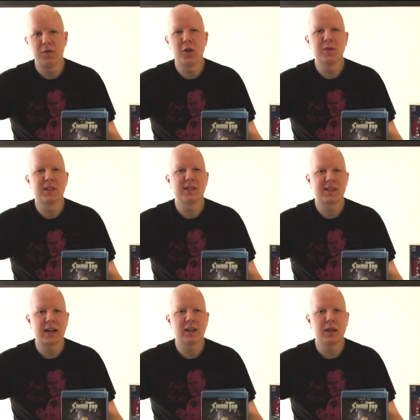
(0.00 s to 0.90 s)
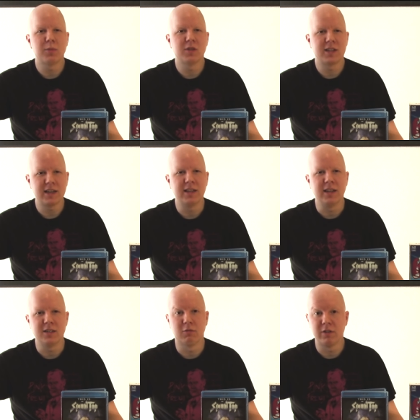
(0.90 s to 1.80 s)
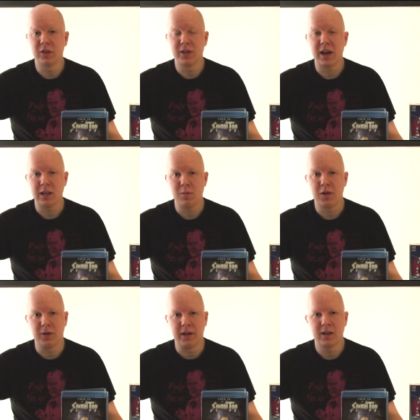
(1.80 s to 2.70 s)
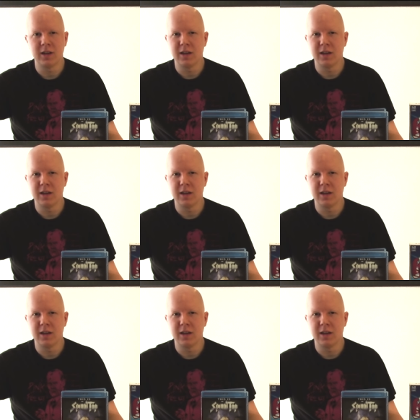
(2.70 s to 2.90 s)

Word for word: film is aesthetically presented as a real documentary.